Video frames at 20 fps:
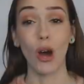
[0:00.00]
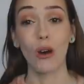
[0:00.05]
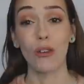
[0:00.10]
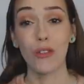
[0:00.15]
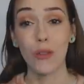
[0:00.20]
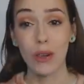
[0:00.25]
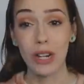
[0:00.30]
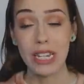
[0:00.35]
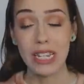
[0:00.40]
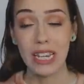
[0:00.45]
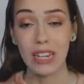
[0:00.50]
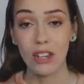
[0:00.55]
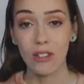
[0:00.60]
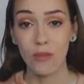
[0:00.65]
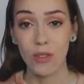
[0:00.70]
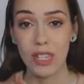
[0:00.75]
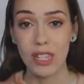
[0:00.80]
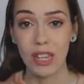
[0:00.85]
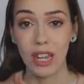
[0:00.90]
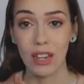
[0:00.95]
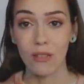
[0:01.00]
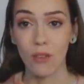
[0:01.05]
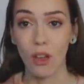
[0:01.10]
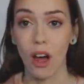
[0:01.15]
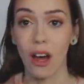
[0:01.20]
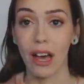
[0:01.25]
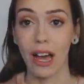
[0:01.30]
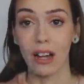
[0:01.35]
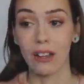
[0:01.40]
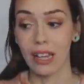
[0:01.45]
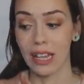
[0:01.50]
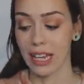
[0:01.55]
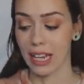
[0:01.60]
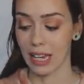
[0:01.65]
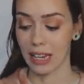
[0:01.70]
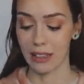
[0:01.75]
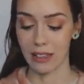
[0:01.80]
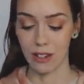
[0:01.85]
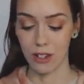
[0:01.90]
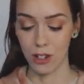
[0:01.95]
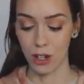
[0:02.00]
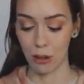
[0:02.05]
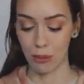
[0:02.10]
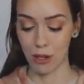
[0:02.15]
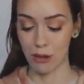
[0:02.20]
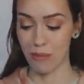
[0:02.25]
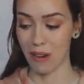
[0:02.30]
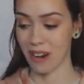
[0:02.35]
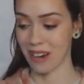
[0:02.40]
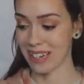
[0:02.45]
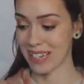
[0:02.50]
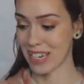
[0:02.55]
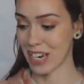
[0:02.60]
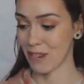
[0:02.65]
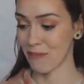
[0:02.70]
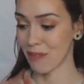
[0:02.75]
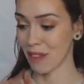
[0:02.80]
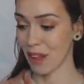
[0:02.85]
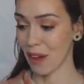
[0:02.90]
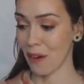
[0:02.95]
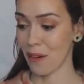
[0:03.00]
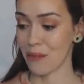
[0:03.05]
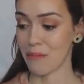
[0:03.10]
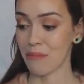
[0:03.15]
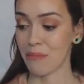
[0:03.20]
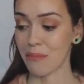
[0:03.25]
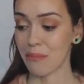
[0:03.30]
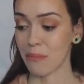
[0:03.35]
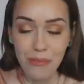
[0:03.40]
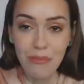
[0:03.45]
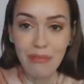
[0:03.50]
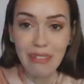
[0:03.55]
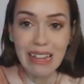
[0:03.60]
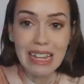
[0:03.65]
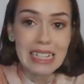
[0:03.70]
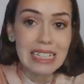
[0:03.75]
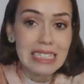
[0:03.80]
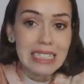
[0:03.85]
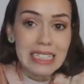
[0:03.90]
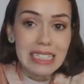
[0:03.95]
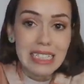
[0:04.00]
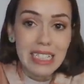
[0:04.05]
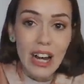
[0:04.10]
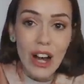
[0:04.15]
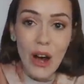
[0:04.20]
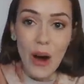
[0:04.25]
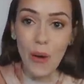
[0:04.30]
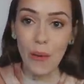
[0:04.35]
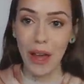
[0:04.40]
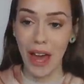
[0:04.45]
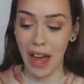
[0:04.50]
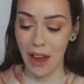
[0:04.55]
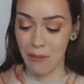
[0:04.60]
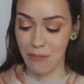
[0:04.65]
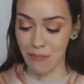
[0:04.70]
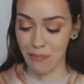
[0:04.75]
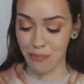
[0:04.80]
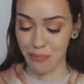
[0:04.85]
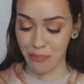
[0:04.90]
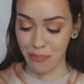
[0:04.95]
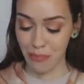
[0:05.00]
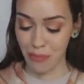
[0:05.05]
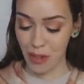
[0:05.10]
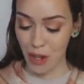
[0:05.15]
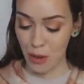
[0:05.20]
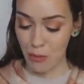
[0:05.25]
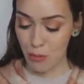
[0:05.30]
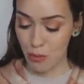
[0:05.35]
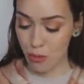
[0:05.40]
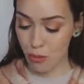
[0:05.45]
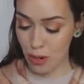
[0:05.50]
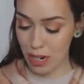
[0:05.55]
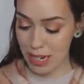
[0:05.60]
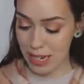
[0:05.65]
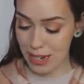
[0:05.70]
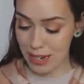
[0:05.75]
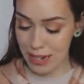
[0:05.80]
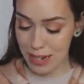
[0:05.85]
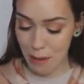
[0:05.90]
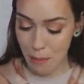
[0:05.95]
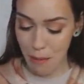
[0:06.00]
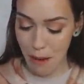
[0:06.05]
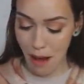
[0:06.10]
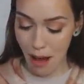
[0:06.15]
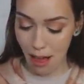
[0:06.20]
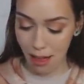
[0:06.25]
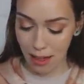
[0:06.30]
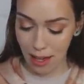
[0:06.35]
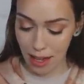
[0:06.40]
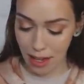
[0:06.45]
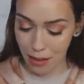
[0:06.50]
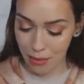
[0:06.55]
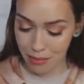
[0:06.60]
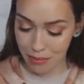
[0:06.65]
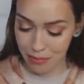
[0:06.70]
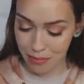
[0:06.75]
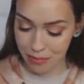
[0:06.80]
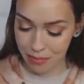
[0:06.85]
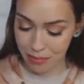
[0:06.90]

Oh, if you wanna see an Invisalign vlog, I'll link it in the description box down below. Okay, prison tamale.